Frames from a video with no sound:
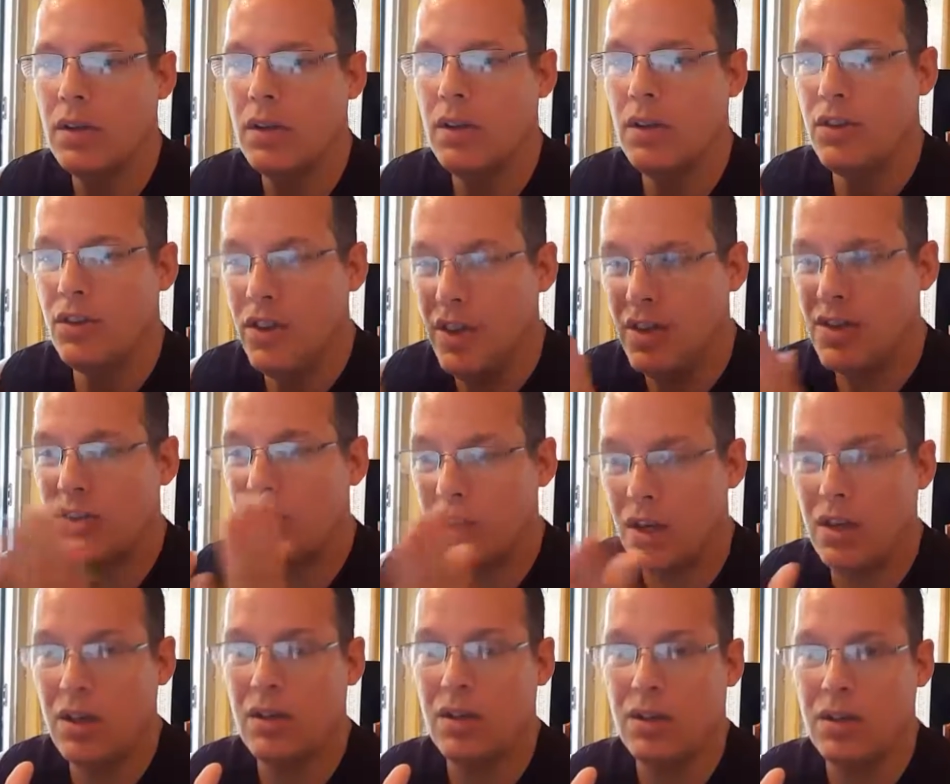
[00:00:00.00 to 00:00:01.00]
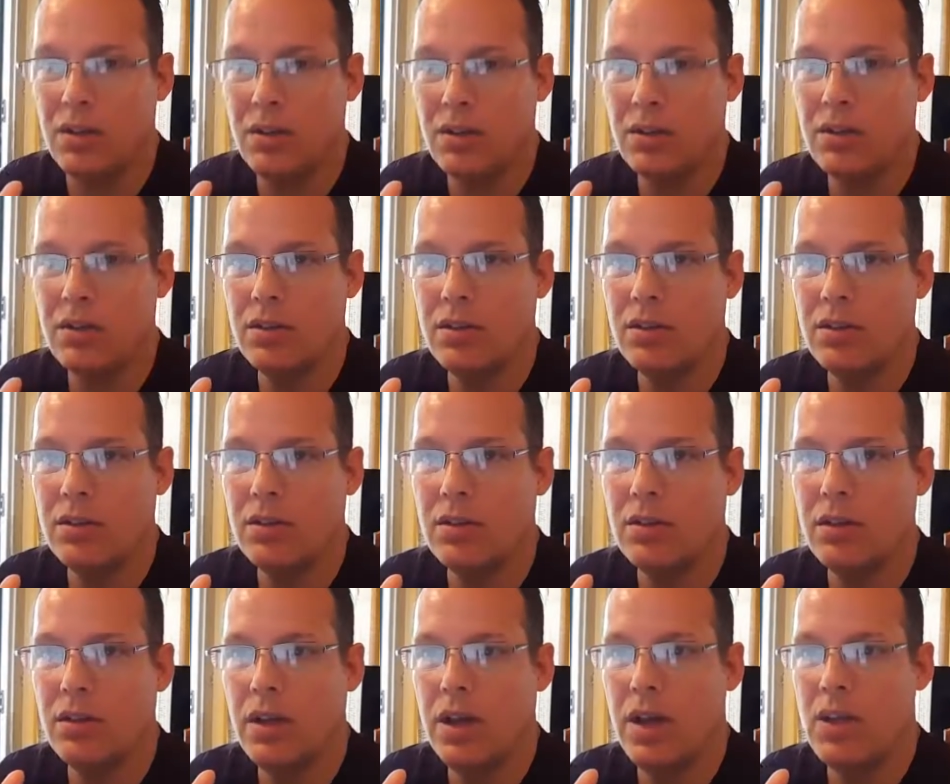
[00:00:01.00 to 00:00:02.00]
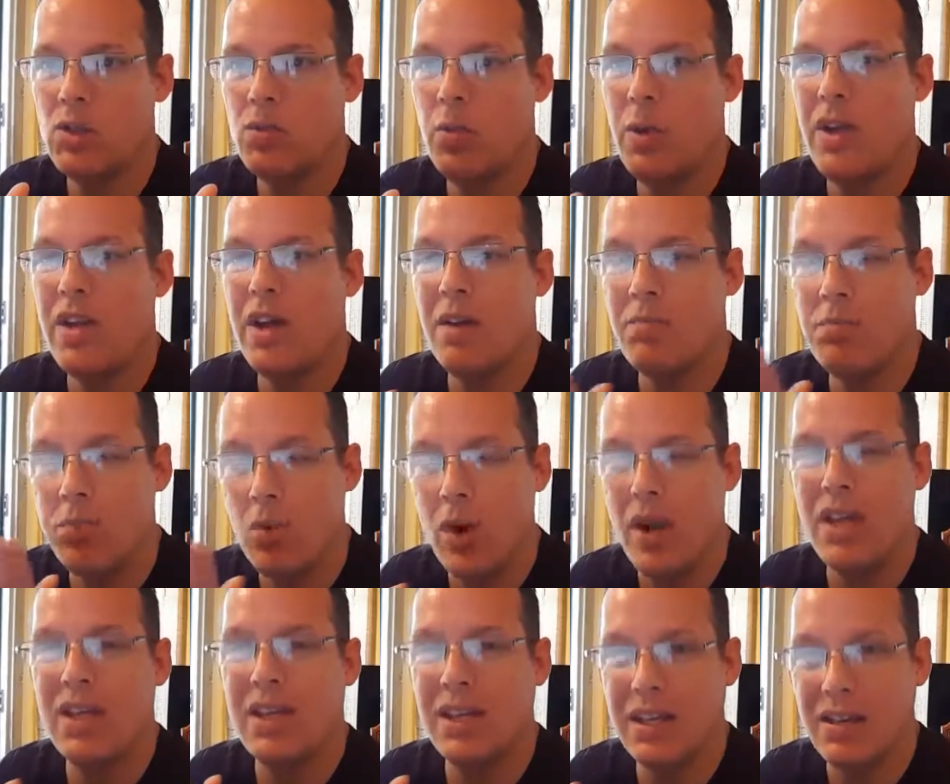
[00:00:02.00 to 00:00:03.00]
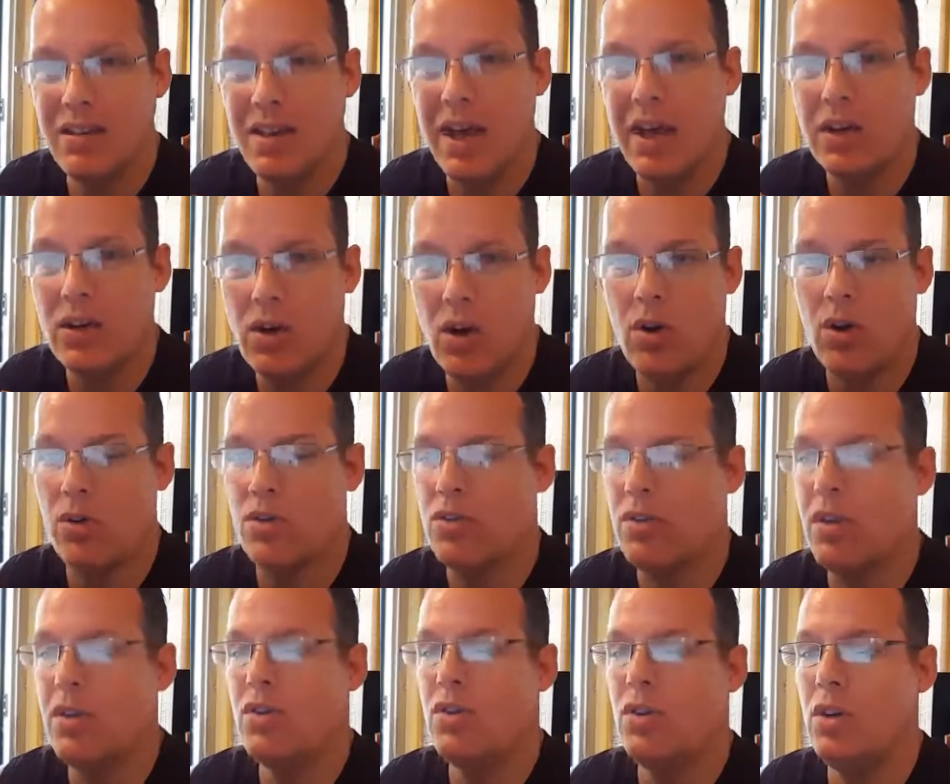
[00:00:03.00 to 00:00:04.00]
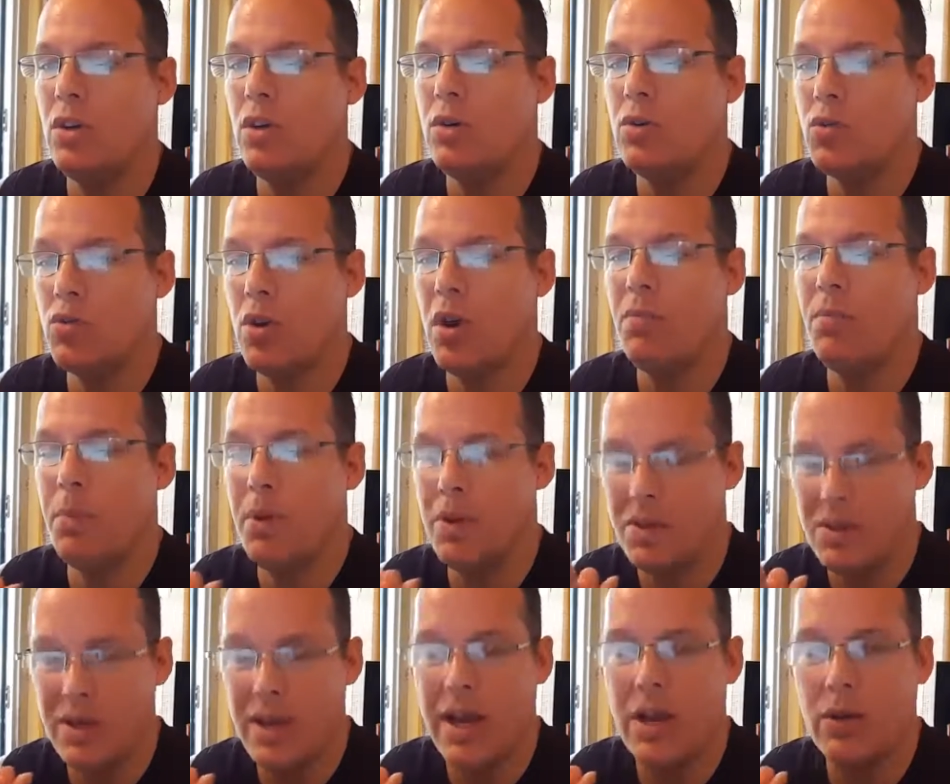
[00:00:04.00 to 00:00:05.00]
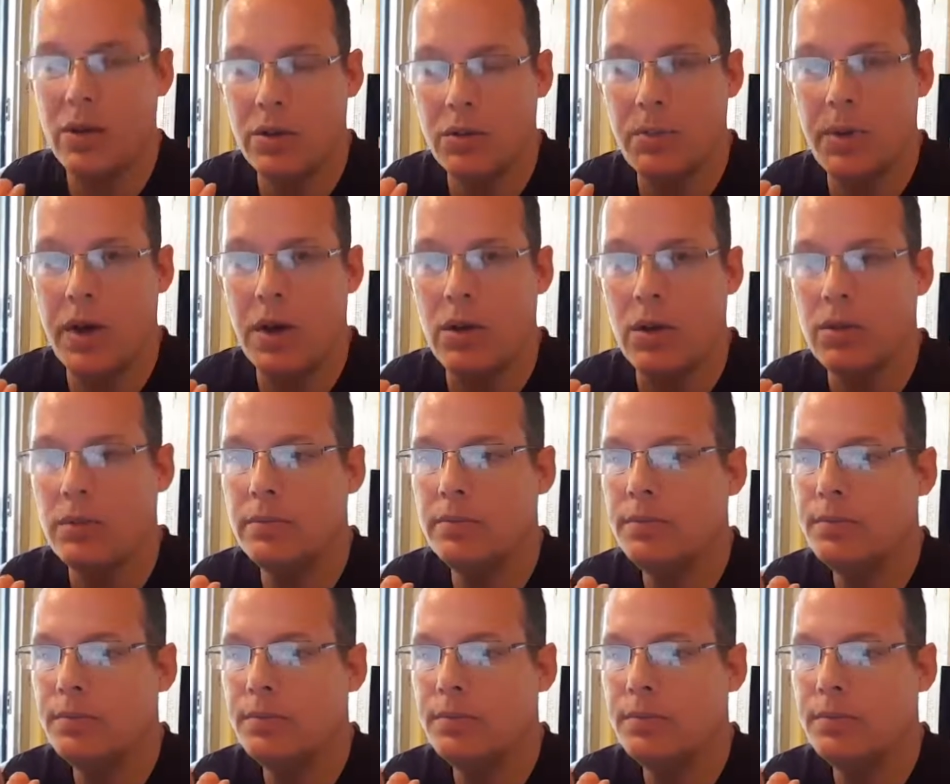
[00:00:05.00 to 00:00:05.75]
This year has been a break in that curse. This year, Trump is now in power,